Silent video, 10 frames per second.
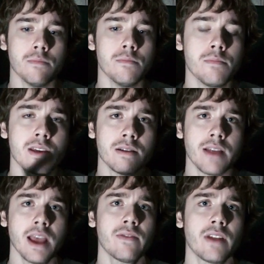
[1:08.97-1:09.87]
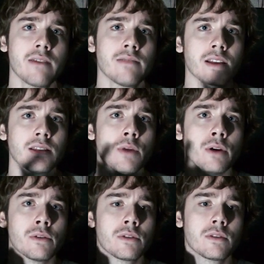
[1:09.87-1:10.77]
me and David have like the
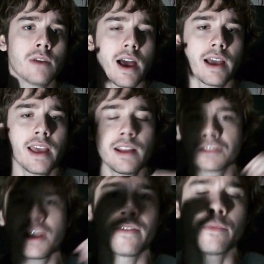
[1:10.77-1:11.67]
most. I can't decide if